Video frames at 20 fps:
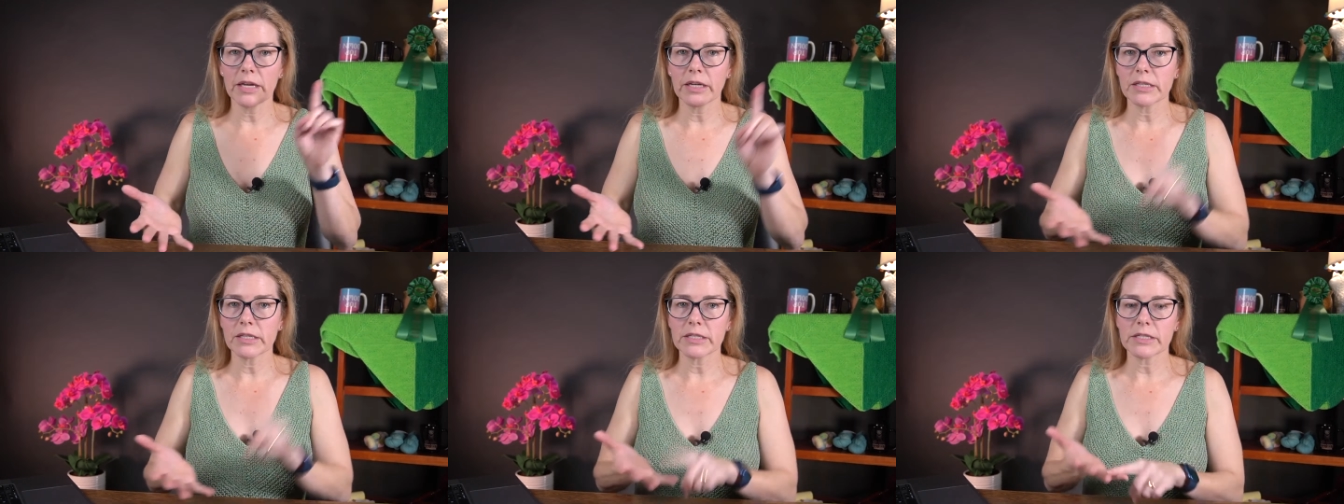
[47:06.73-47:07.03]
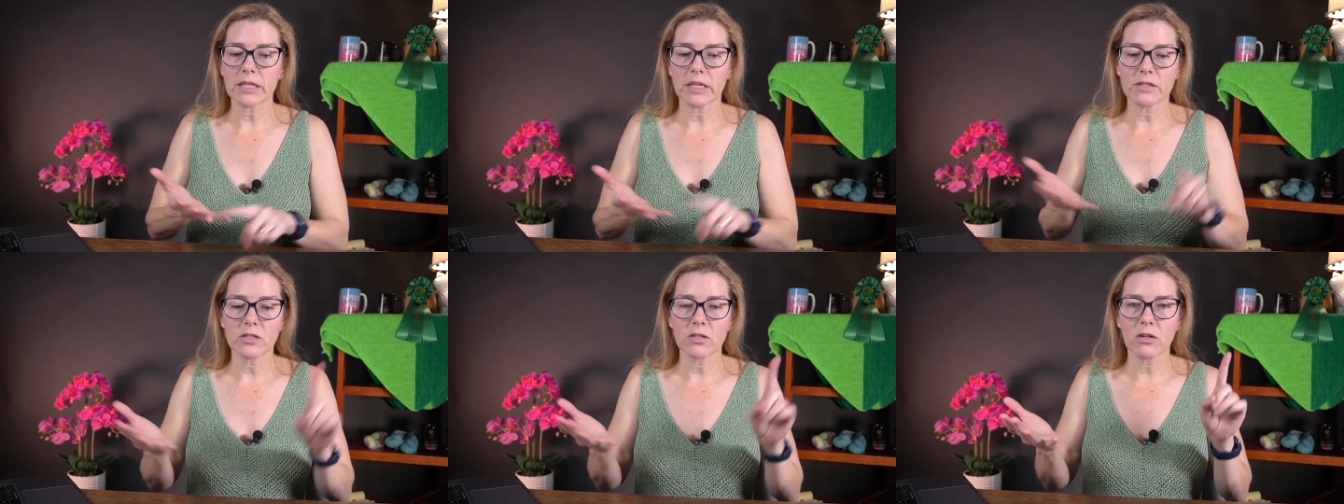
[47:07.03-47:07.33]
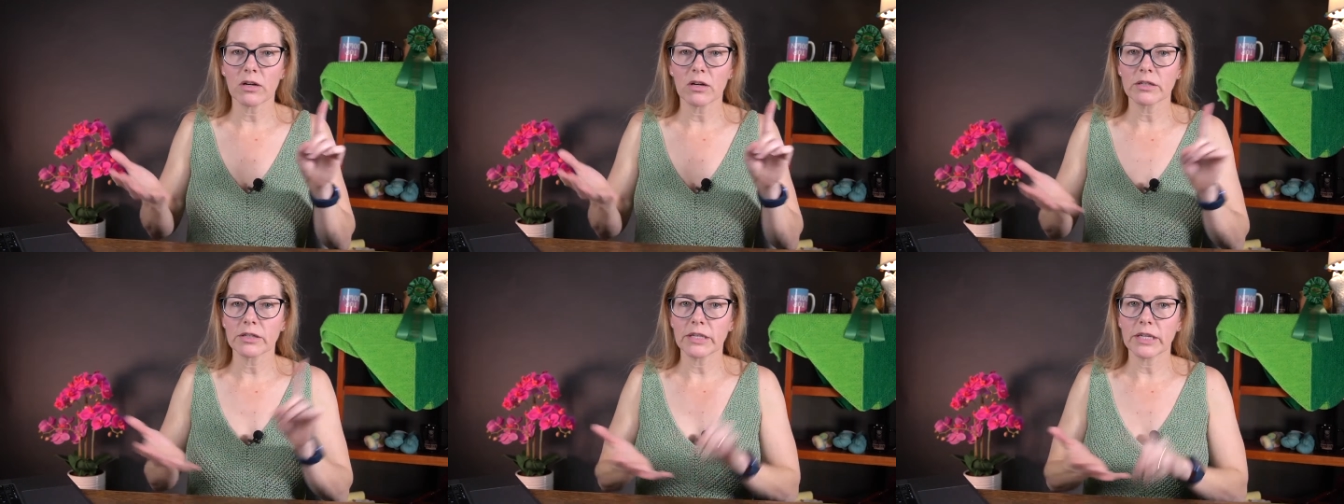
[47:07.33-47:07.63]
any size
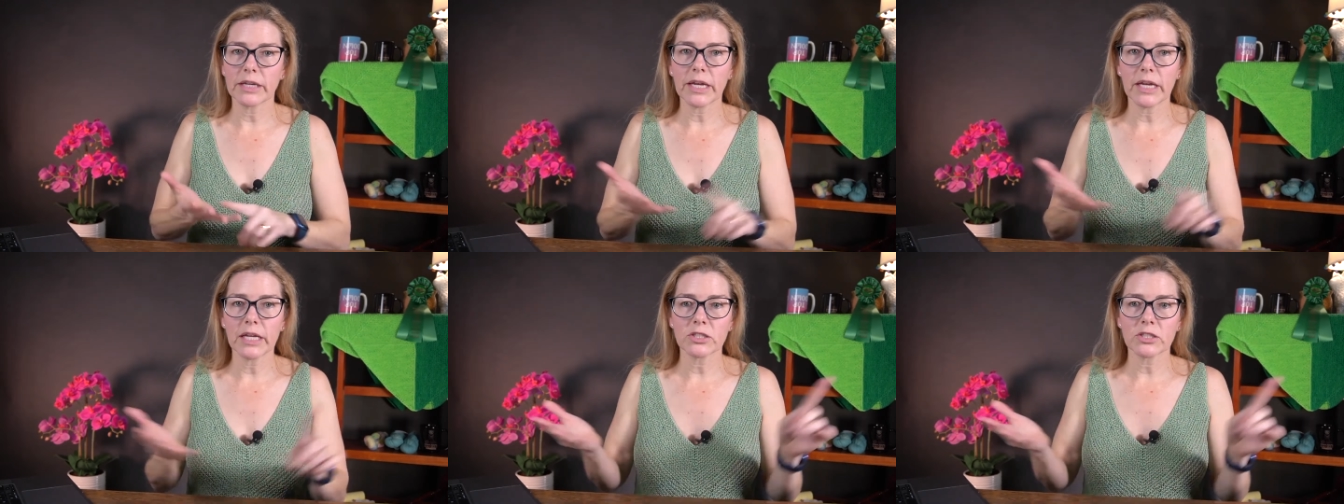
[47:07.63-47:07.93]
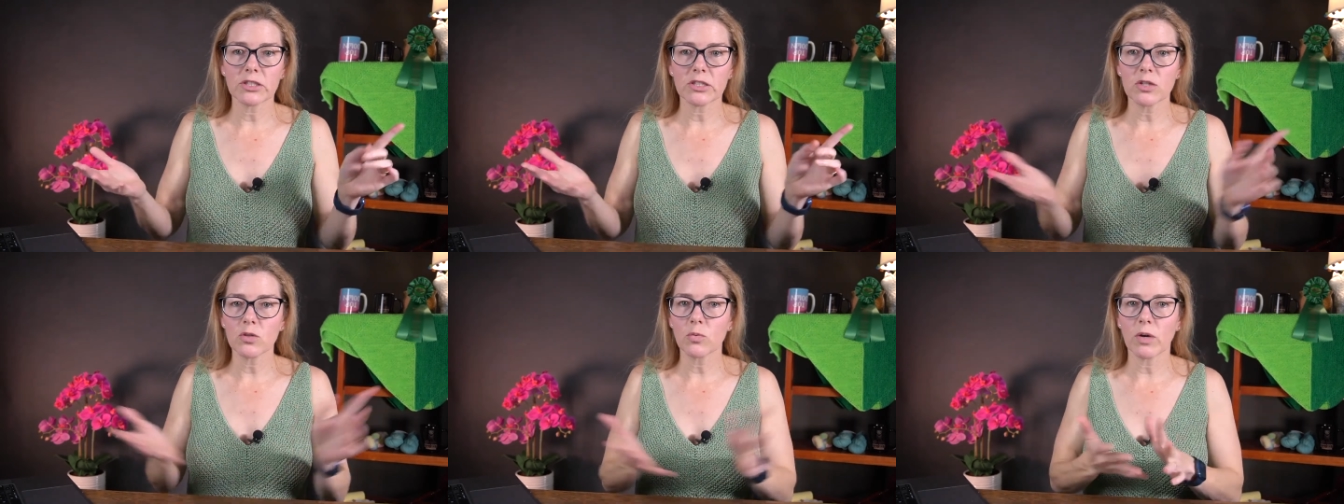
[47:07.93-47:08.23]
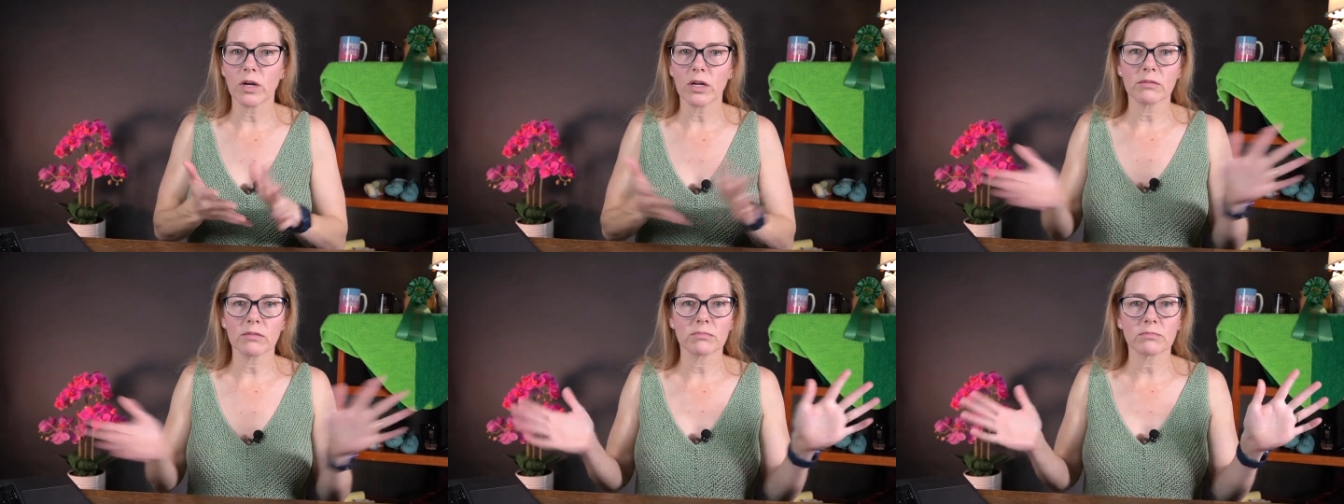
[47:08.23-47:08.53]
yarn, any gauge that you
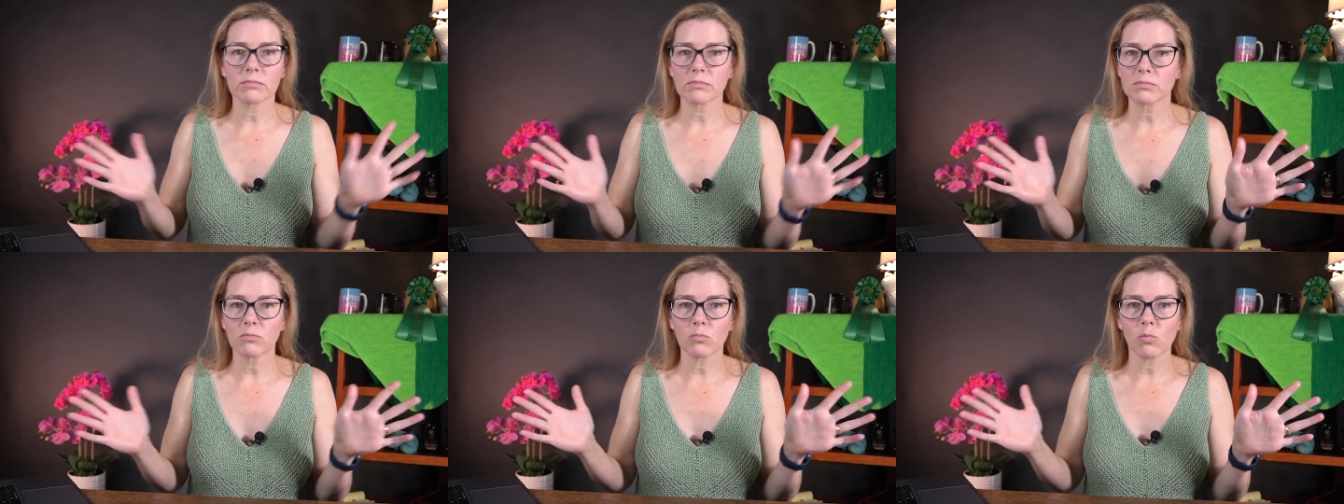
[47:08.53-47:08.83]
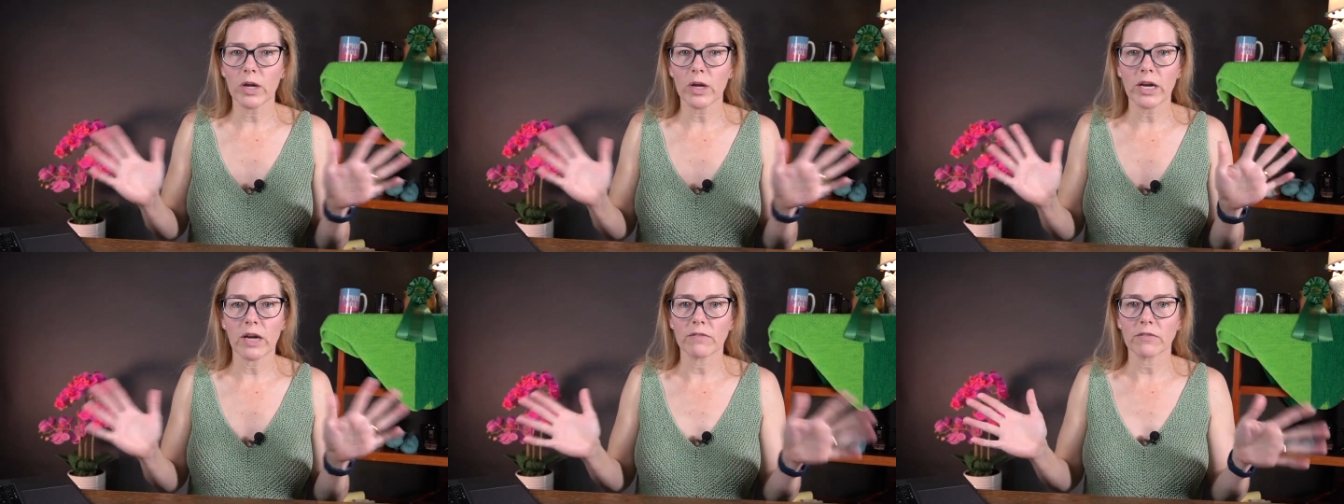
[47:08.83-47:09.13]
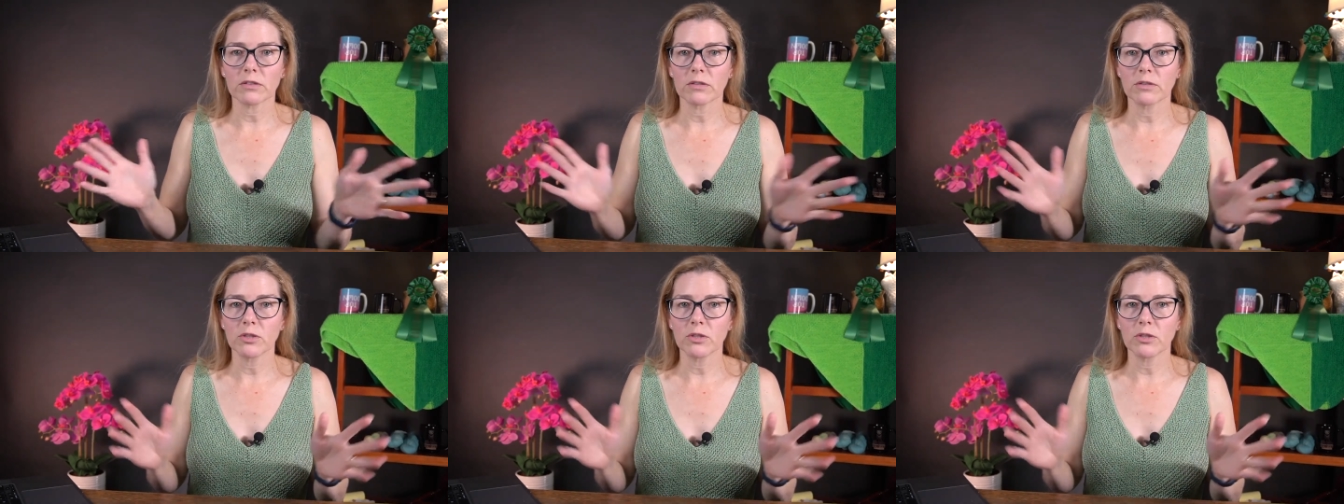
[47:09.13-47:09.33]
want, whatever.